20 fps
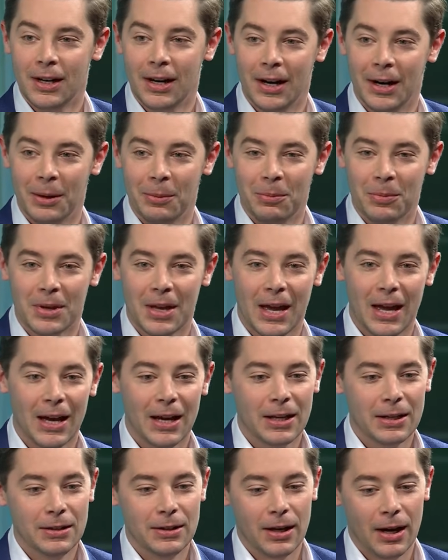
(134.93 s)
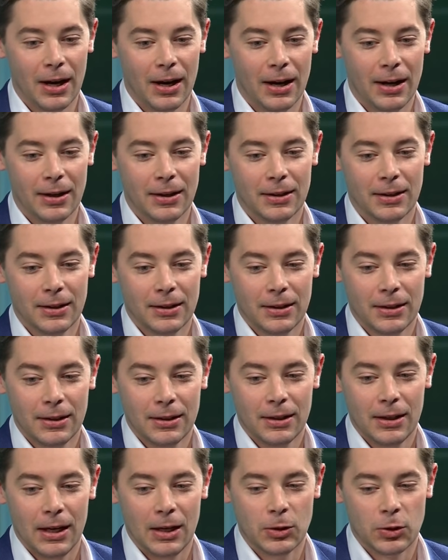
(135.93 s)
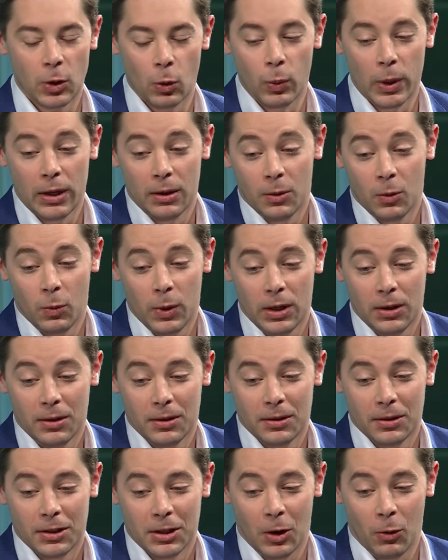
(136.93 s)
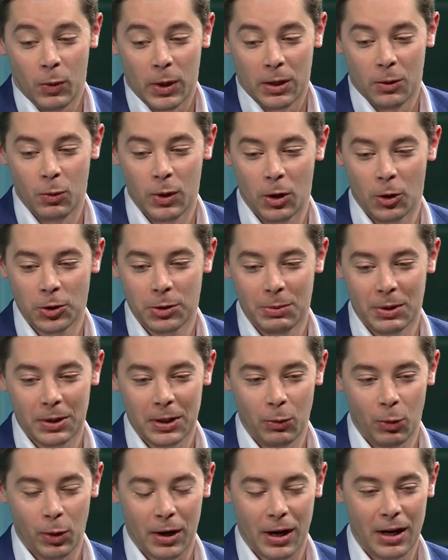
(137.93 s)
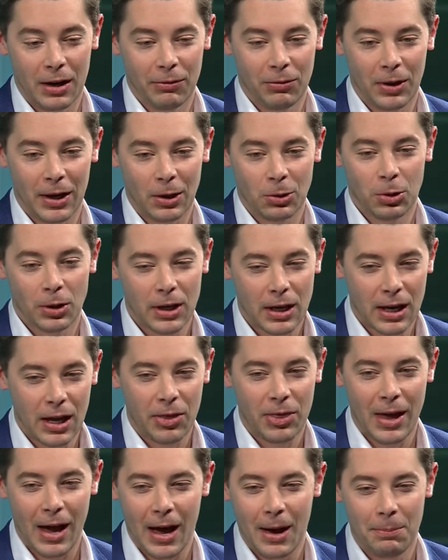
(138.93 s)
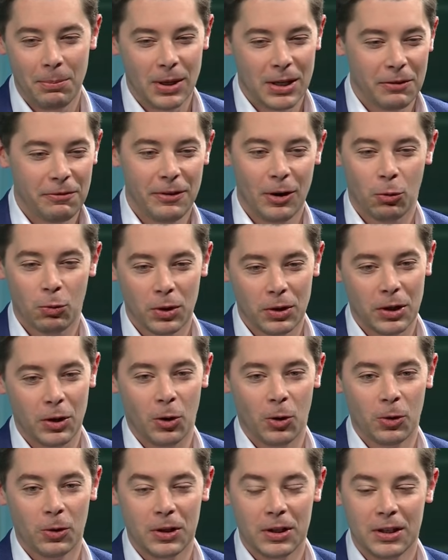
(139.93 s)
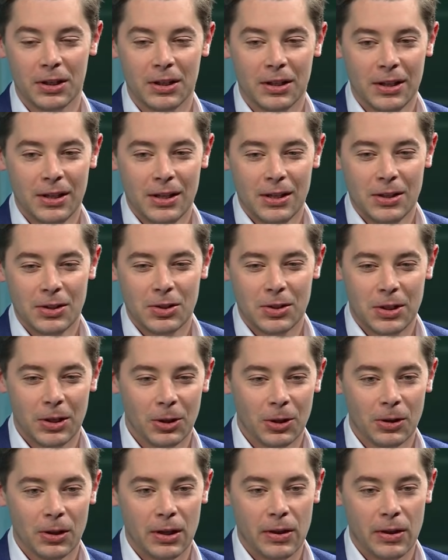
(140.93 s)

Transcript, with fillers: Um, and so we, you know, we, ultimately were kind of like looking at that, but it felt really early still.